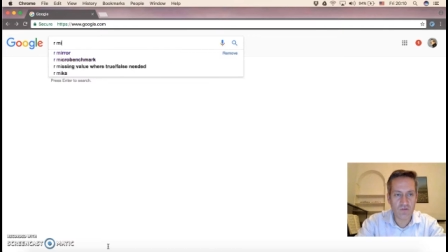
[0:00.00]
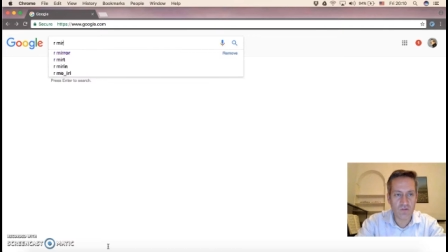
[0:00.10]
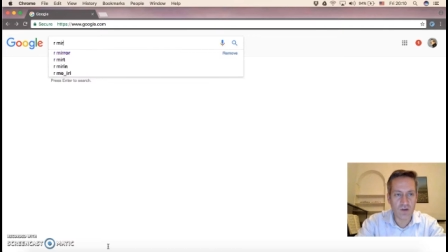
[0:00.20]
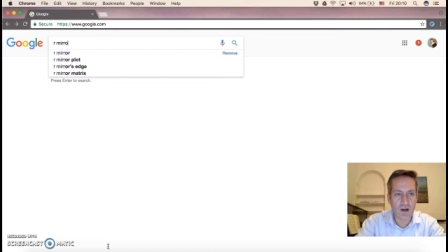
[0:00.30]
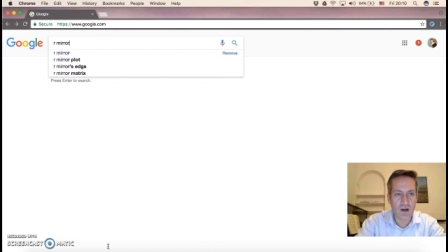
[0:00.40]

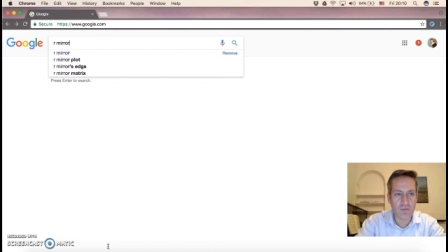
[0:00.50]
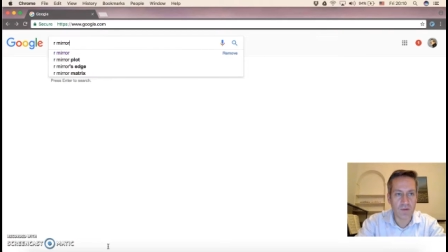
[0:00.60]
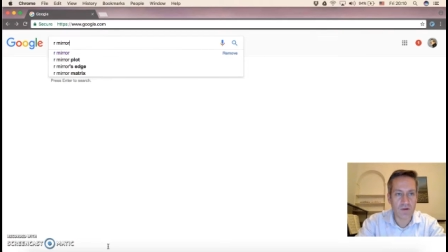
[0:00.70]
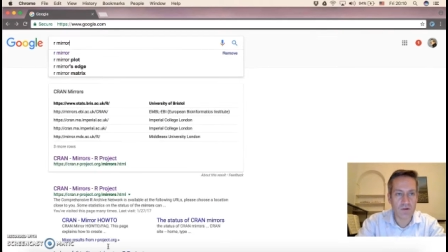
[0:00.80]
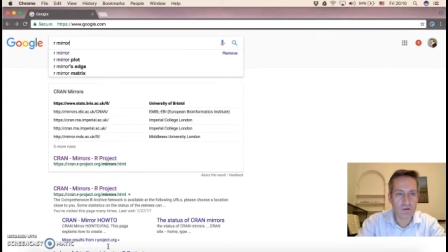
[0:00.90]
for R
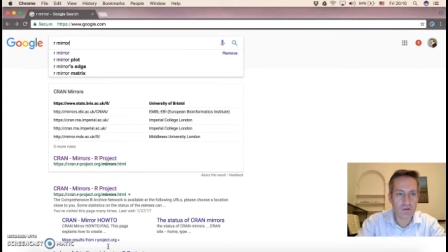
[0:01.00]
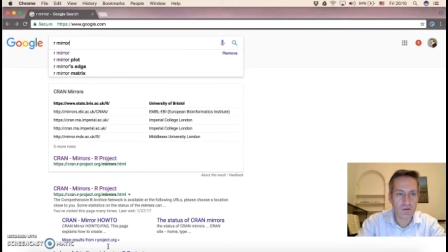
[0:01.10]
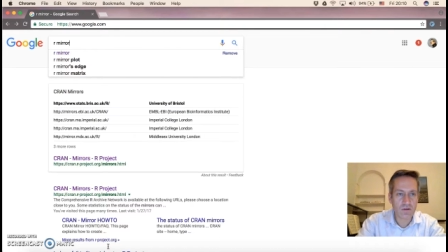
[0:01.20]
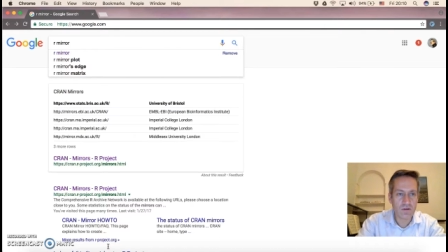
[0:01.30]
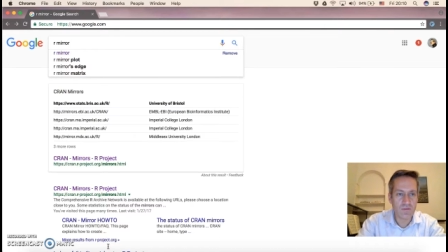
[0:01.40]

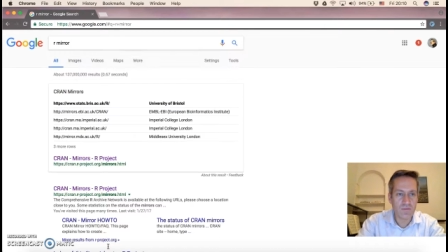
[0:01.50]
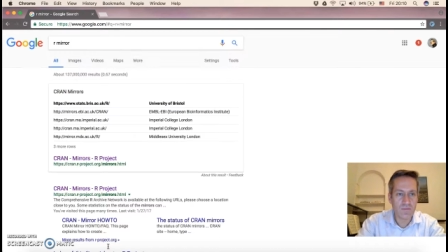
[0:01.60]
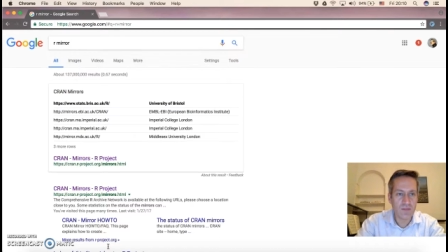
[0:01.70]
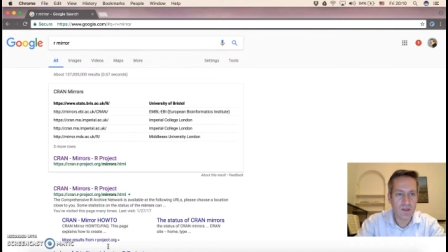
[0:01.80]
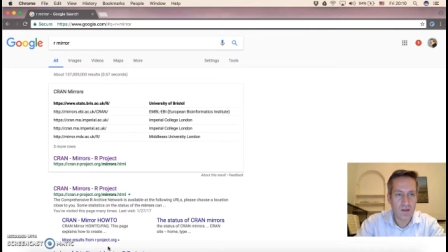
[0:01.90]
mirrors,
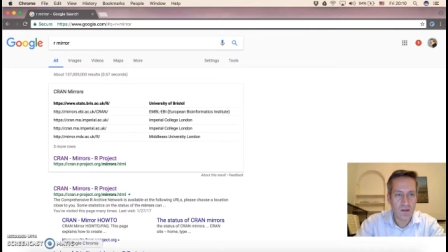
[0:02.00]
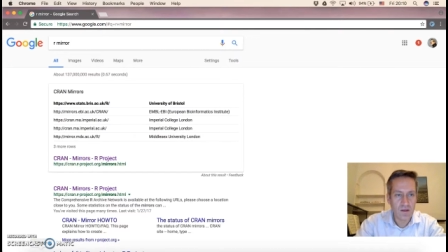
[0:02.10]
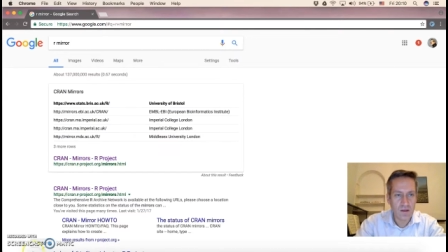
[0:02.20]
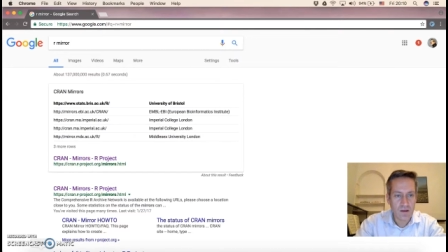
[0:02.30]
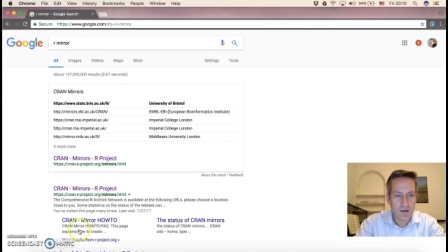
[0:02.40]

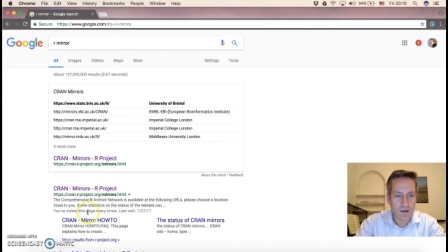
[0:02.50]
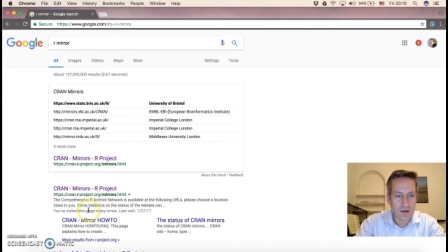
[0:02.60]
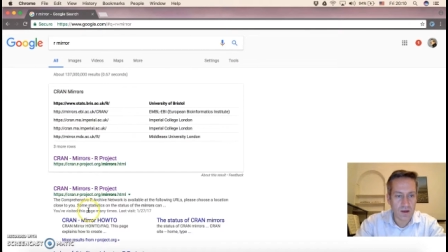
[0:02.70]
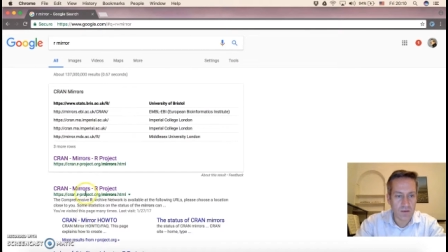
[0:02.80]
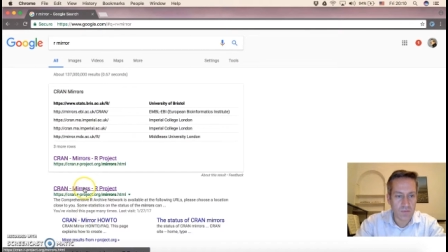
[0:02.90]

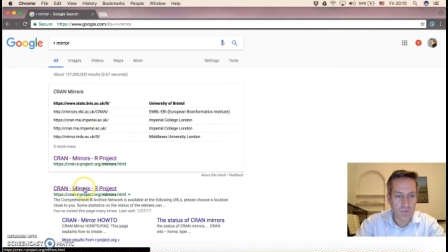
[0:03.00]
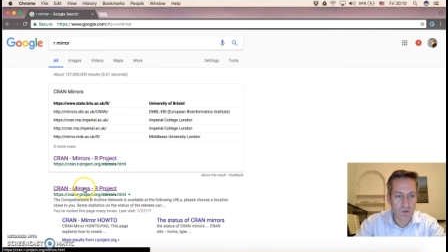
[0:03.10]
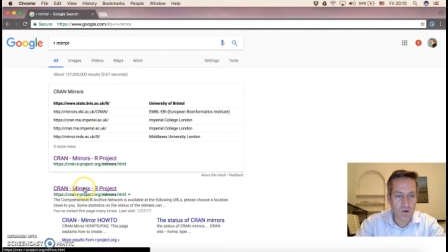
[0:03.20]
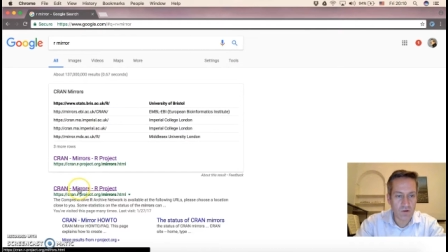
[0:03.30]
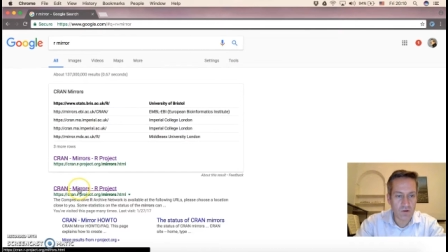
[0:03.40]

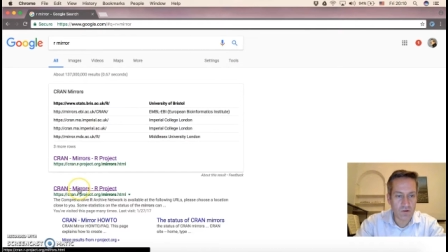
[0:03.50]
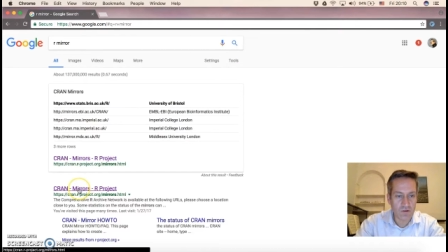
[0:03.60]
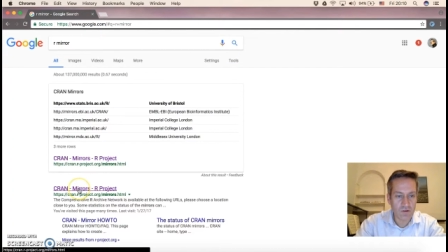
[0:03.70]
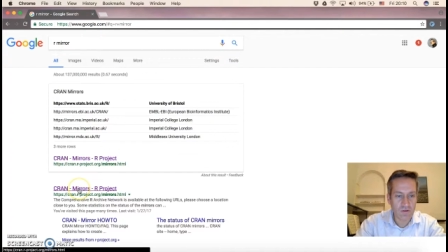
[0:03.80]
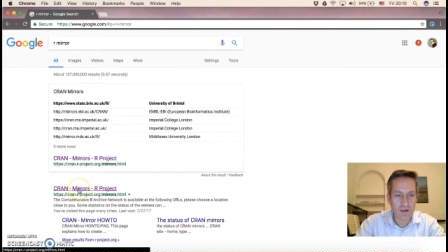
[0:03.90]
go to the
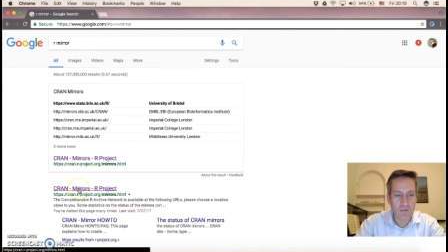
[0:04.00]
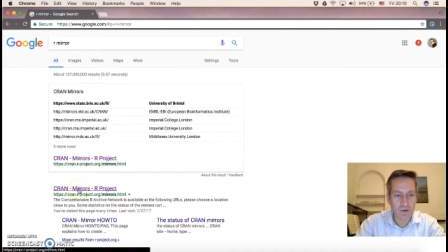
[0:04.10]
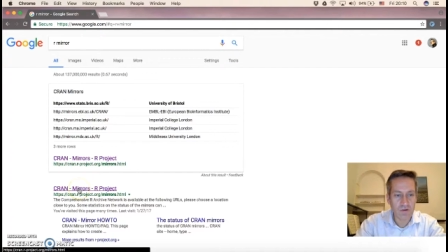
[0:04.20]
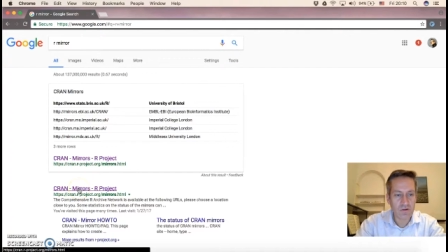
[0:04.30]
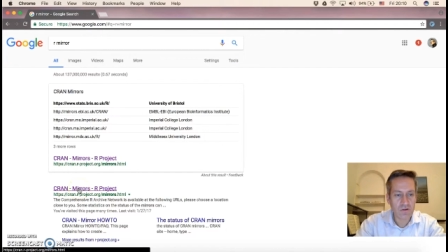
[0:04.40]
CRAN
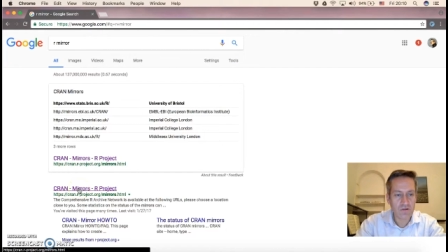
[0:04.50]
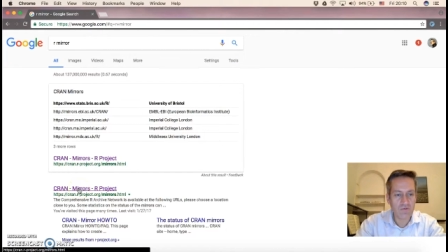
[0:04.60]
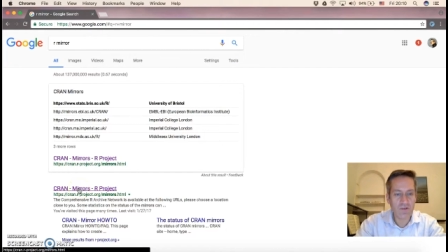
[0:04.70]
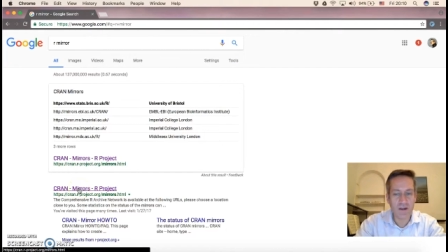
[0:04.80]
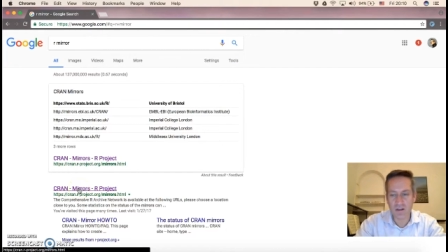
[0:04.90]
mirrors.
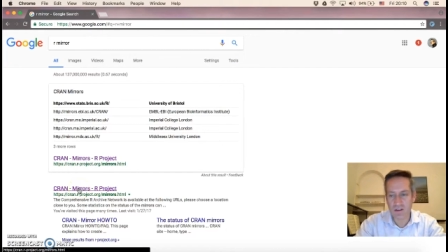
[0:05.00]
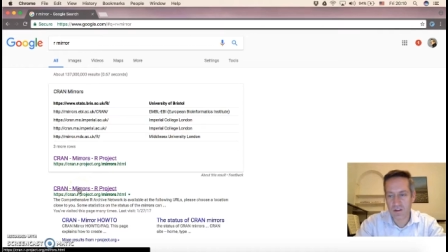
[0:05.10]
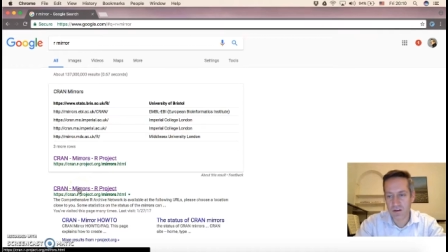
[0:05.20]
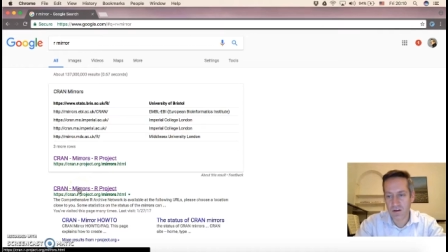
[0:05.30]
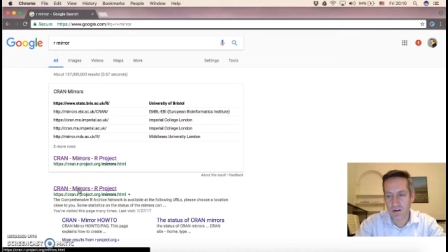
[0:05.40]
CRAN is
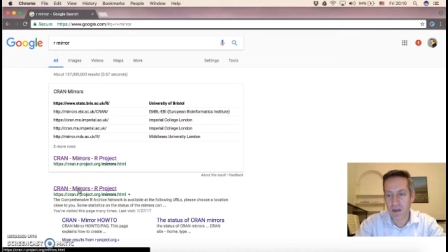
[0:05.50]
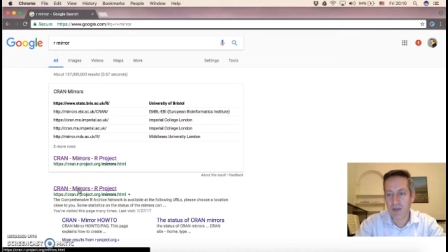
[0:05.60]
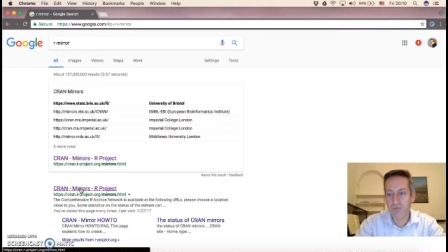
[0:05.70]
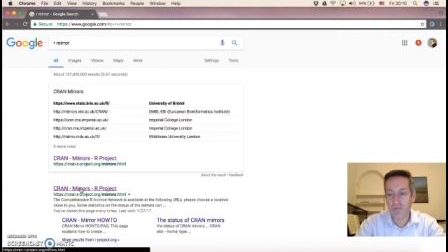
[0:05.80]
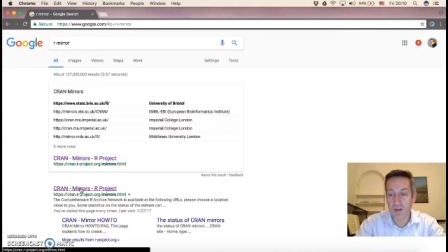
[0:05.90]
the
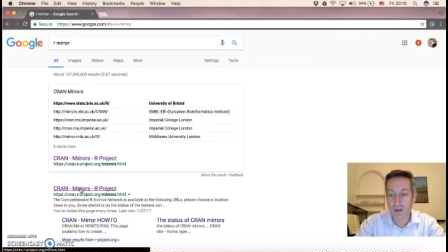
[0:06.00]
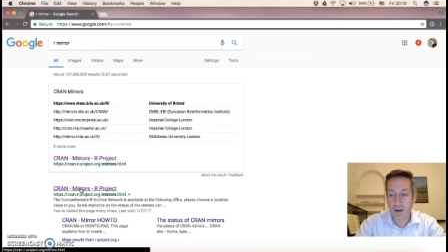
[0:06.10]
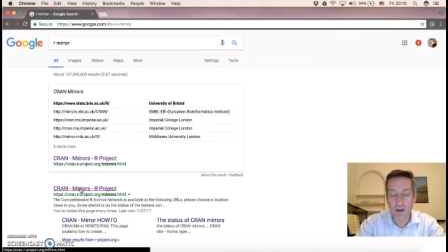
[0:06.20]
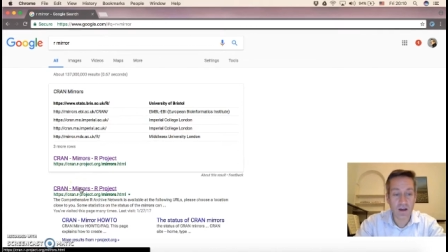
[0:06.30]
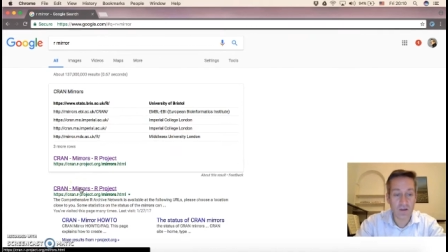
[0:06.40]
name for the
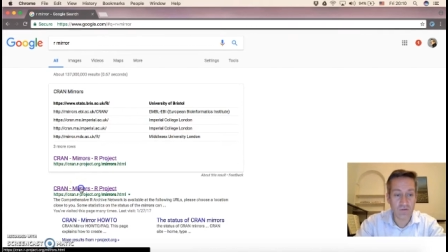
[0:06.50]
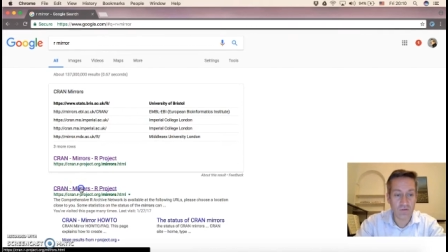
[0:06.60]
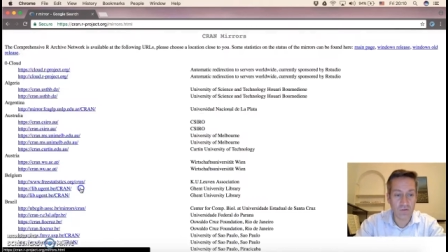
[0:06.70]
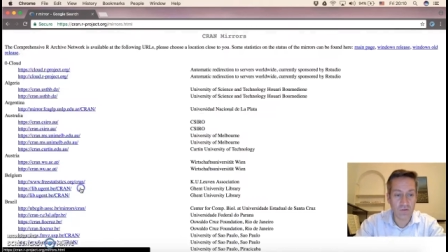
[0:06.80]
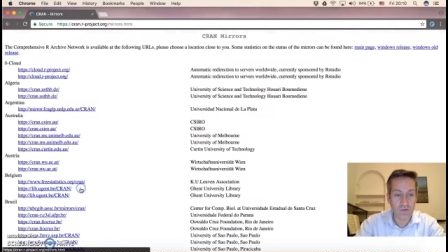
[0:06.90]
archive
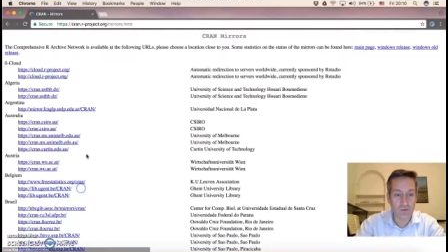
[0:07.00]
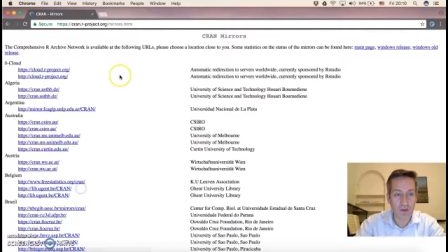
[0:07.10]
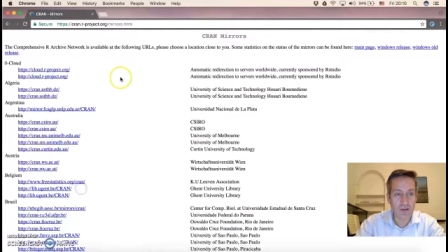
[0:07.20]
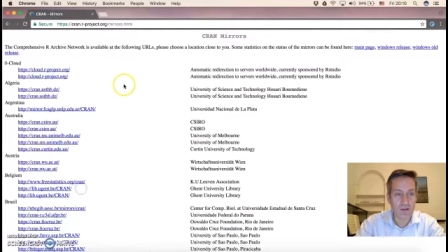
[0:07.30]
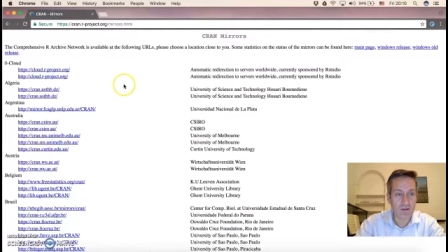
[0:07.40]
of all the
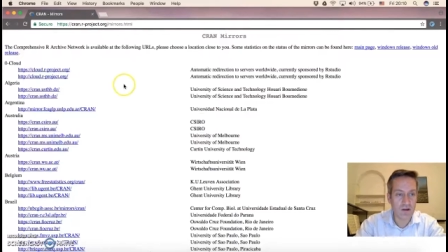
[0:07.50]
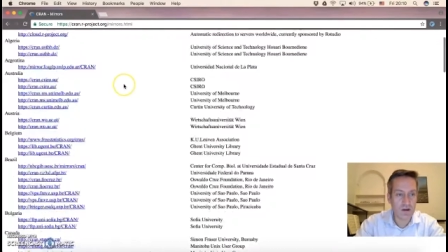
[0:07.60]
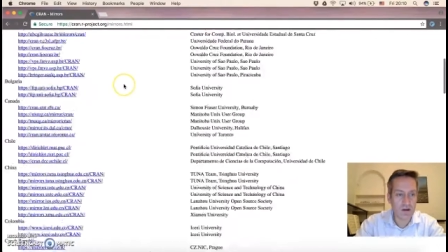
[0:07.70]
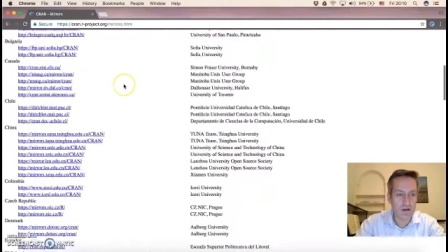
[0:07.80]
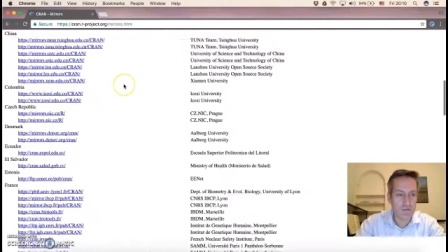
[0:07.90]
packages in
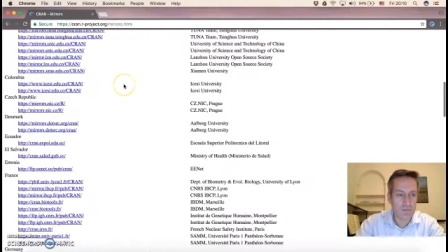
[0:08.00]
R.